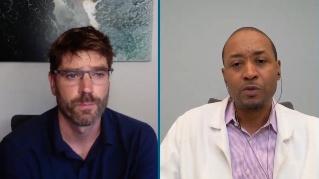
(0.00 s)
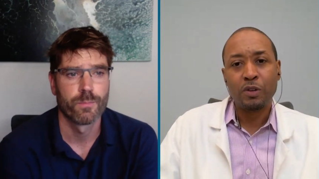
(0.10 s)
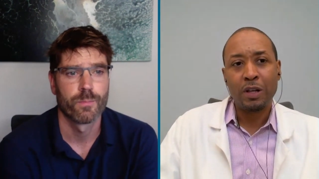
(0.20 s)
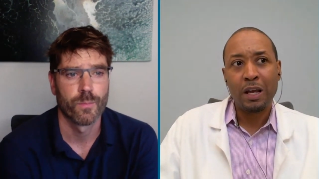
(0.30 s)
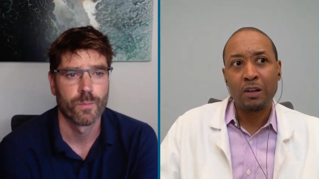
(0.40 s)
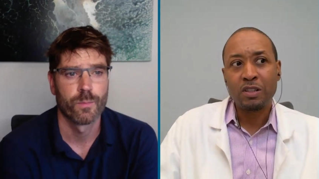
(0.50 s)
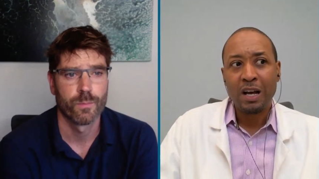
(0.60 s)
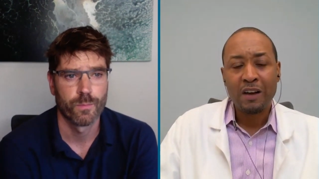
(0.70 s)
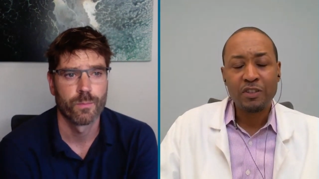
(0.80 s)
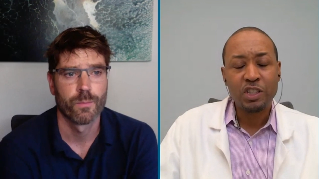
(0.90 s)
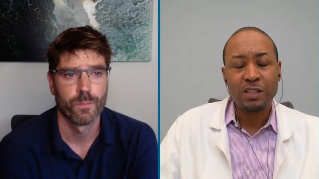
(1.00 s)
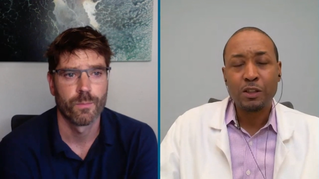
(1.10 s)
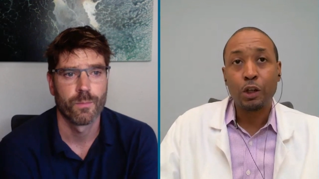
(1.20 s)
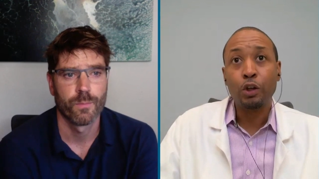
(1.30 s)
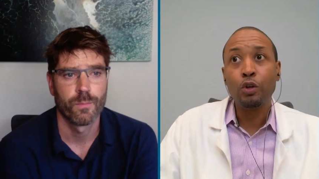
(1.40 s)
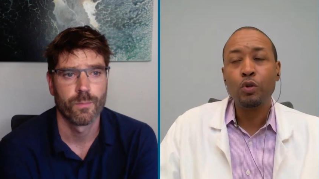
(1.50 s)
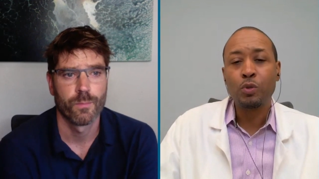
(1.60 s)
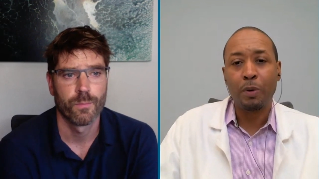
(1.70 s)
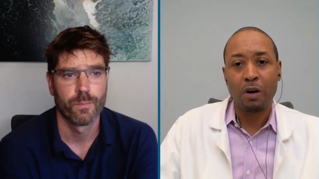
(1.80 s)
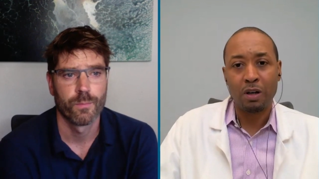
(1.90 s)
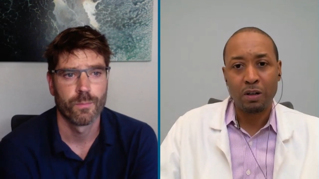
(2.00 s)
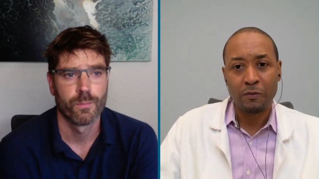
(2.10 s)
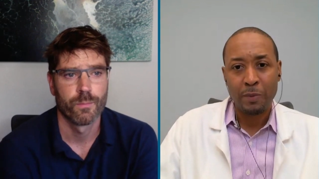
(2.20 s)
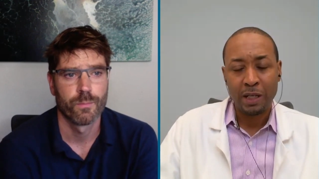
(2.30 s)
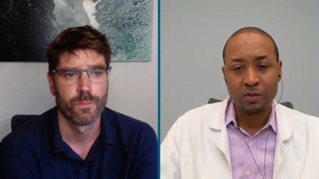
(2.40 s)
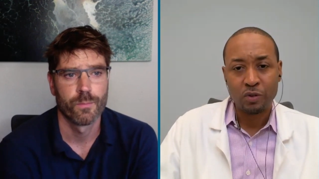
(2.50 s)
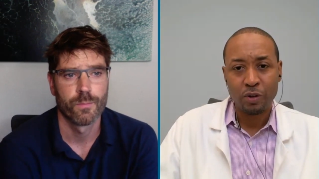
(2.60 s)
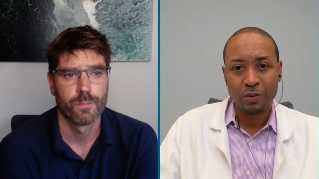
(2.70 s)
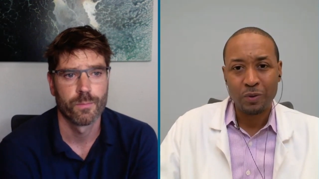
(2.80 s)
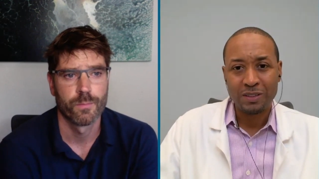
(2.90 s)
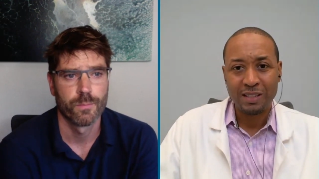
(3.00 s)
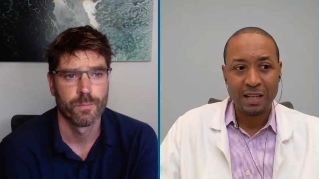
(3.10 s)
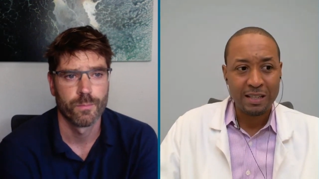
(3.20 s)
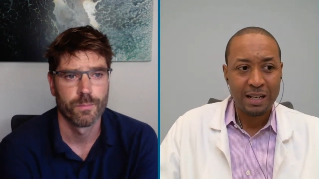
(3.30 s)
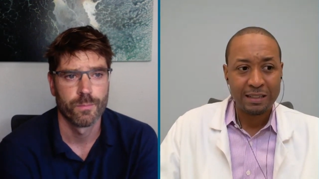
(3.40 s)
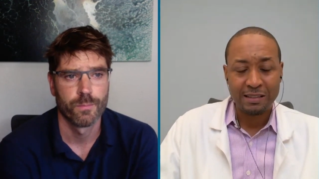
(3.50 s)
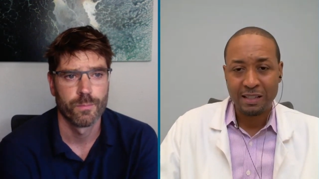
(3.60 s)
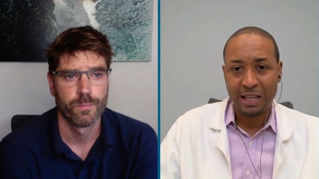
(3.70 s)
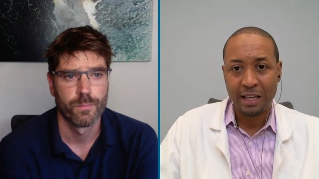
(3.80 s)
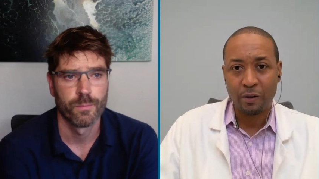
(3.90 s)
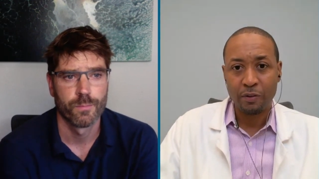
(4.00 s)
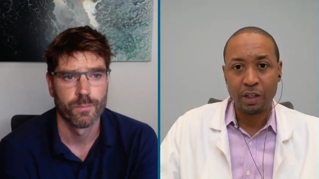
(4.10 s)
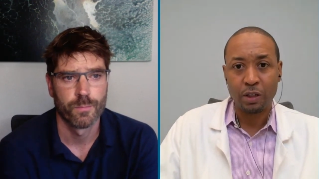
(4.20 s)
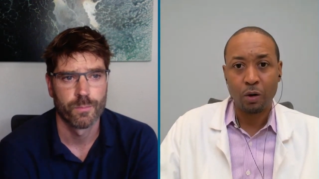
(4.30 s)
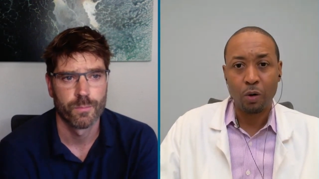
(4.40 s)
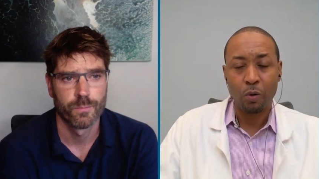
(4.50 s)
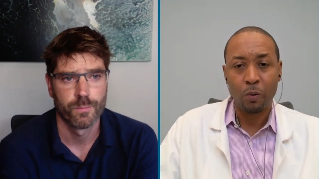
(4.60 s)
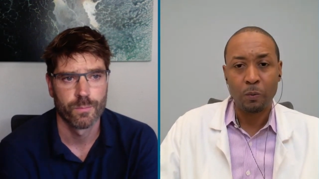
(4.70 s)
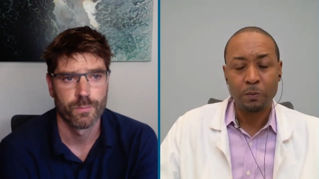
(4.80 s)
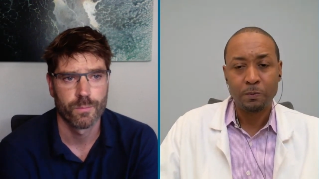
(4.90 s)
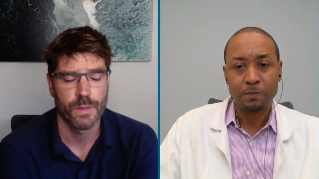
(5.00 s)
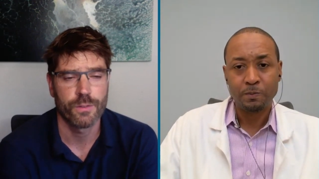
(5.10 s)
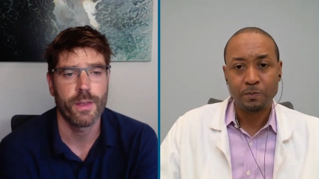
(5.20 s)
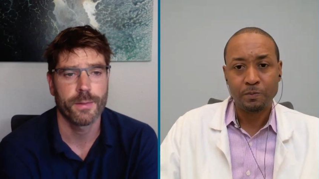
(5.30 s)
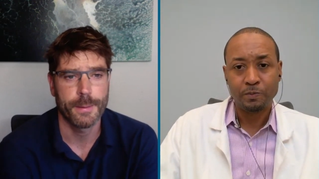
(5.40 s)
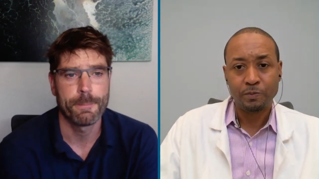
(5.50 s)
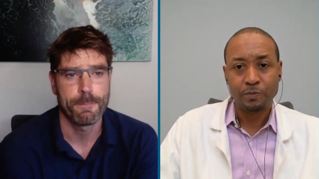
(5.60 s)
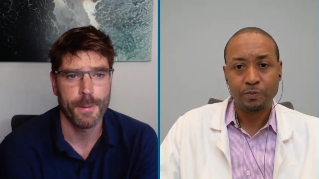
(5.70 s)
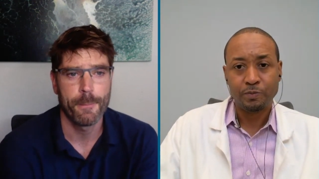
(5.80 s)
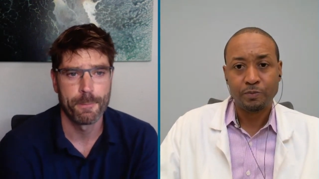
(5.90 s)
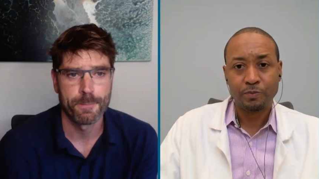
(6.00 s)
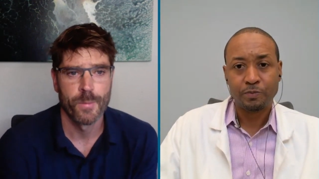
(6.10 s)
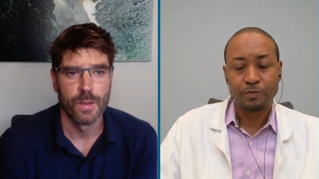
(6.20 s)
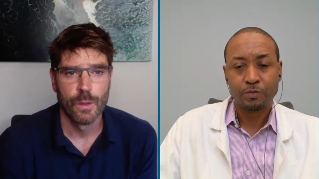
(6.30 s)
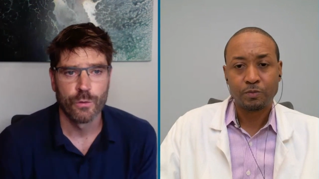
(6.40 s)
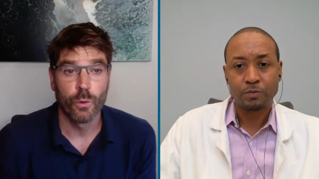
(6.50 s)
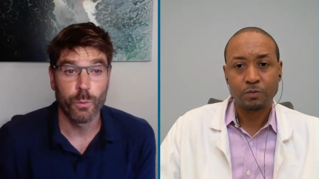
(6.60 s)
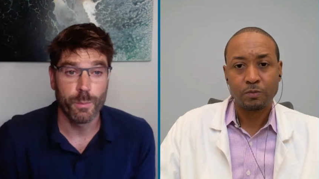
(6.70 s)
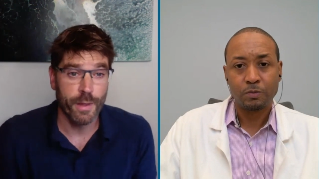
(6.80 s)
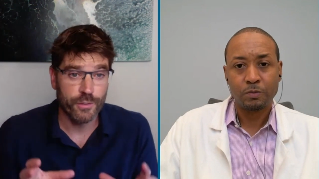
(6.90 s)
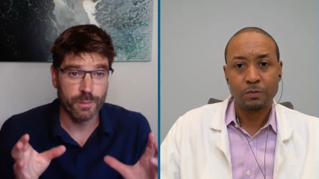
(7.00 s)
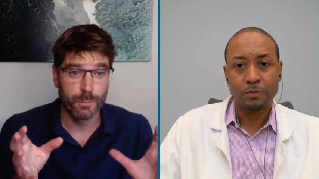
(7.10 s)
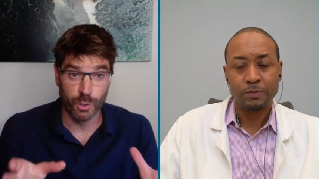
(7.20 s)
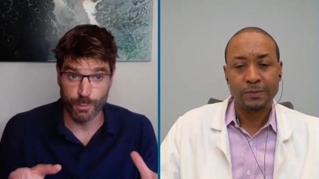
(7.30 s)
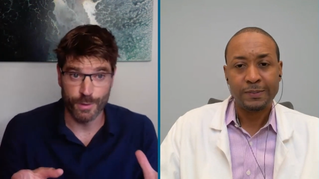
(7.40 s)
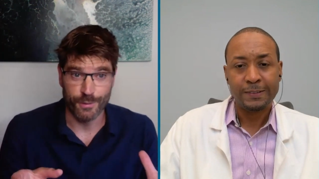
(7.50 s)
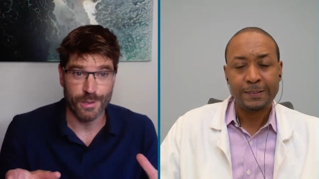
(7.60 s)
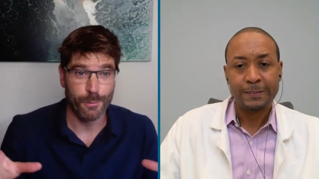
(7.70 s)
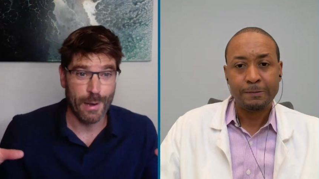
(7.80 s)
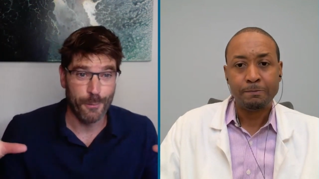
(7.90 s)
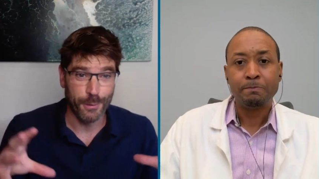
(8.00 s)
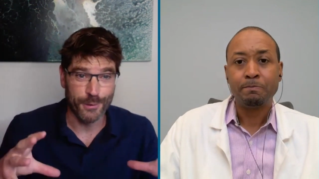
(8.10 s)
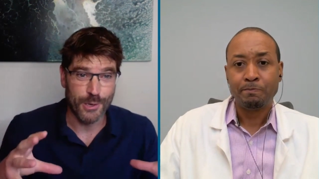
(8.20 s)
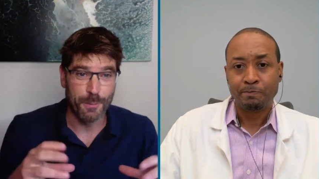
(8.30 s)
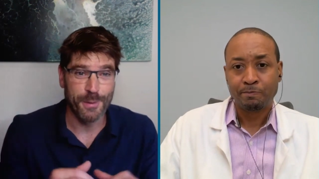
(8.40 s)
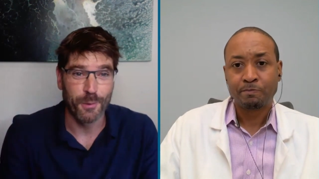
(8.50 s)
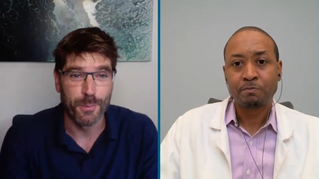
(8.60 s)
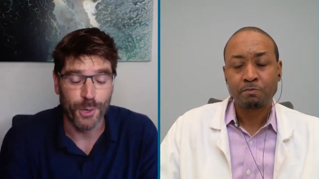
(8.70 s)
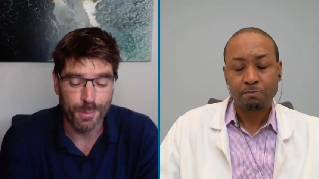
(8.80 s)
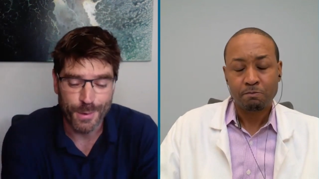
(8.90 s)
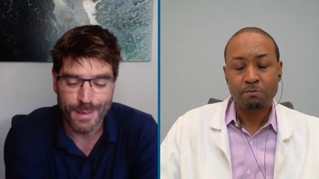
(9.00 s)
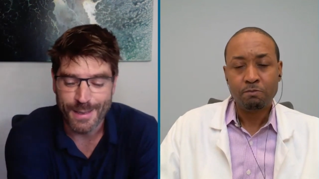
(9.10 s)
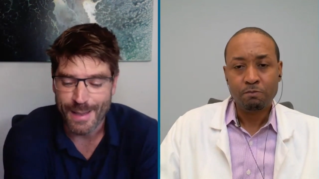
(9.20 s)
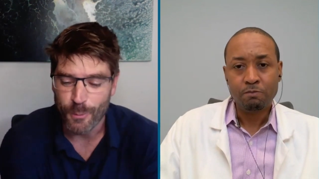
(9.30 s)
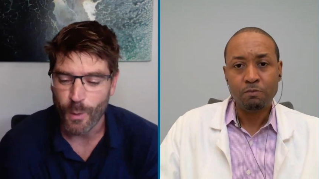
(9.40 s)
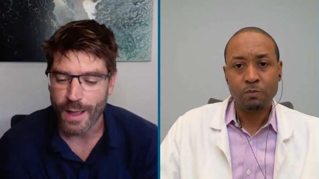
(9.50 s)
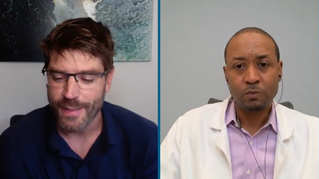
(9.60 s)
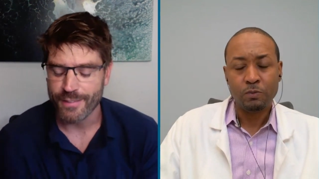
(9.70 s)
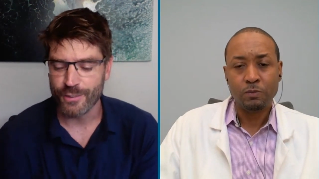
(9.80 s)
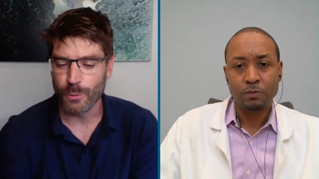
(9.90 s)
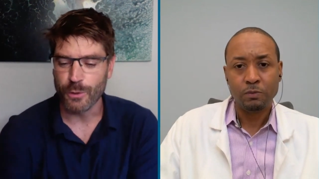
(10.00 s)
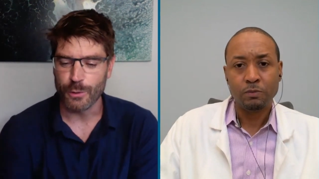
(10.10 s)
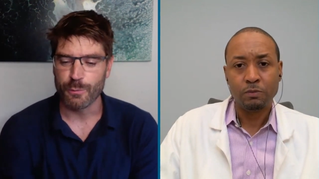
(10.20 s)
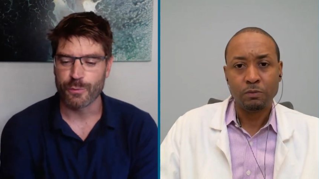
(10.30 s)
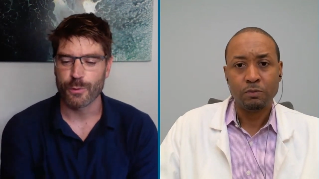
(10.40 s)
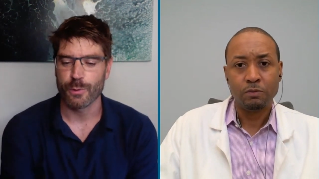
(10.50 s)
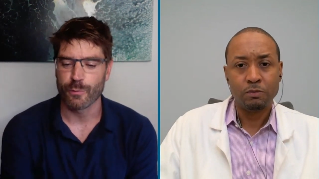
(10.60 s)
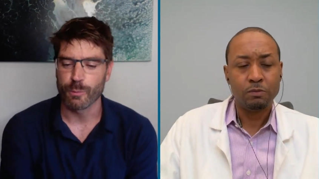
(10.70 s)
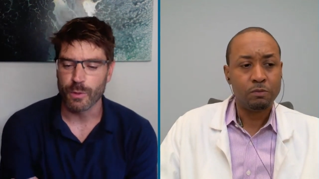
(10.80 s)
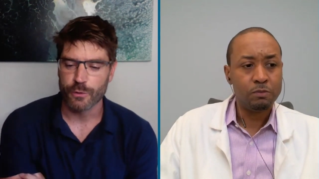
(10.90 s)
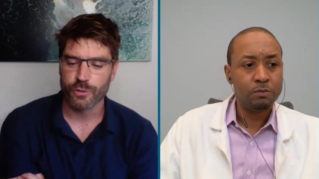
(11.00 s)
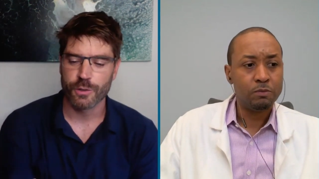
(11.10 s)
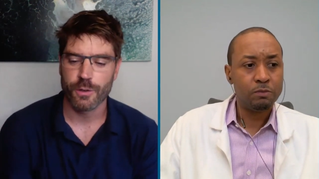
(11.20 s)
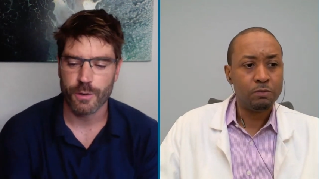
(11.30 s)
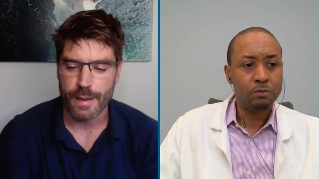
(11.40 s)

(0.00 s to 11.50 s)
Speaker 1: so that autophagy is a huge part of making sure that we stay, as I like to say, healthy and whole. Exactly.
Speaker 2: Yeah. So you mentioned berberine. So I want, I want to jump in with berberine and, and why that's so good for, for blood sugar